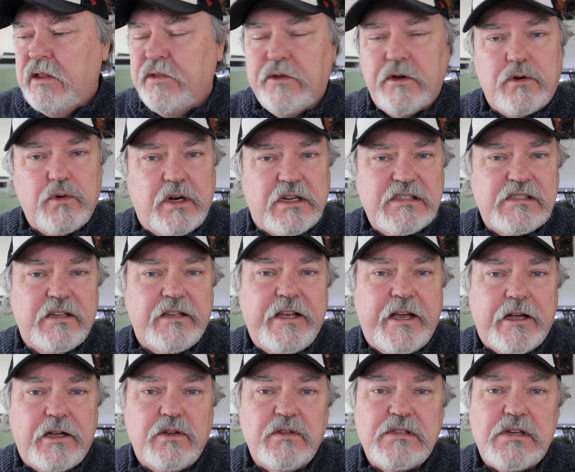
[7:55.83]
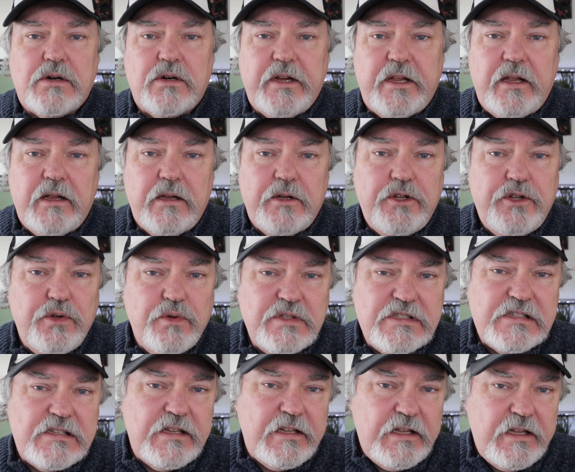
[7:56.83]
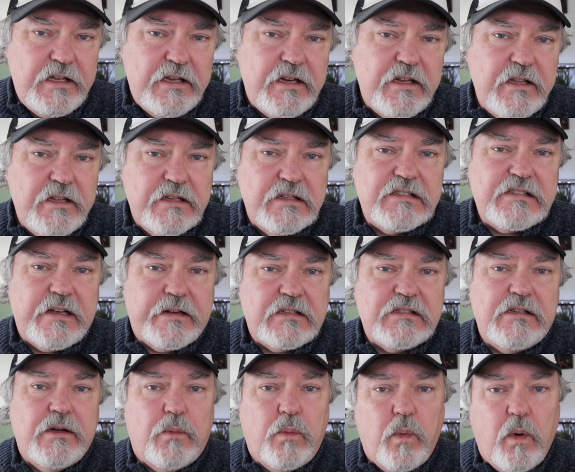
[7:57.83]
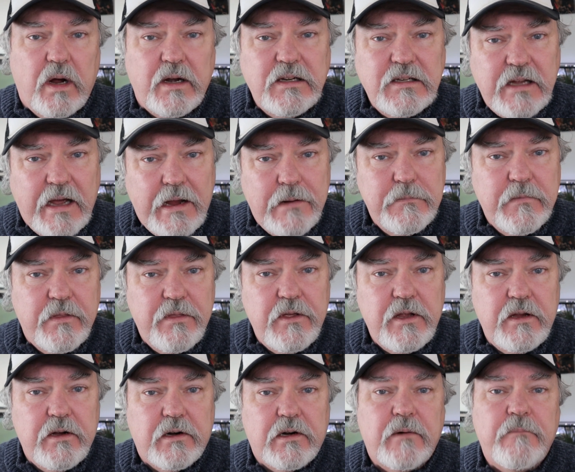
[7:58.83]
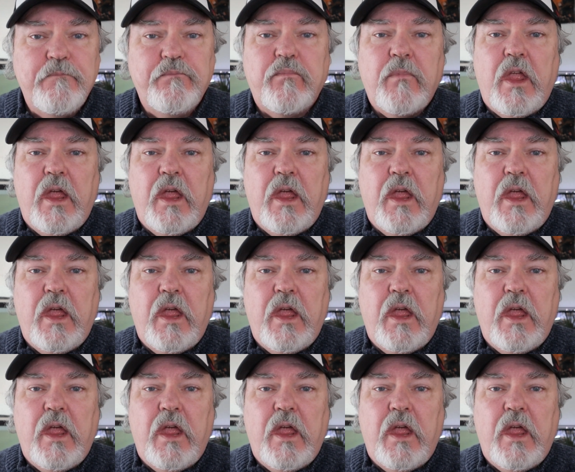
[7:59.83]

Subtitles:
the crested geckos are used to eating insects at one time of the year